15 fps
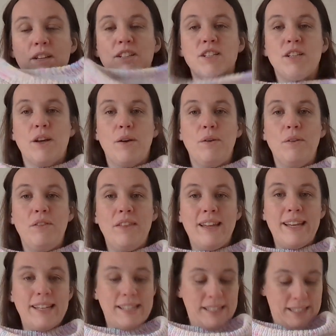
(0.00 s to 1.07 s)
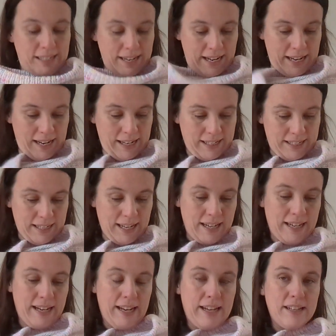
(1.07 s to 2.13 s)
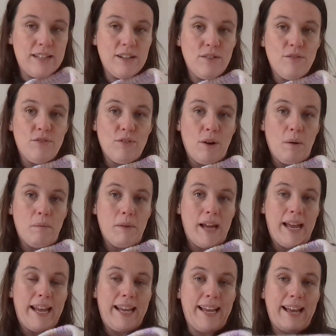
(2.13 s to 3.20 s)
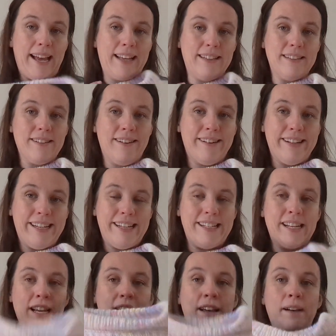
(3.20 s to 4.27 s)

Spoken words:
So this is knit from a hand-dyed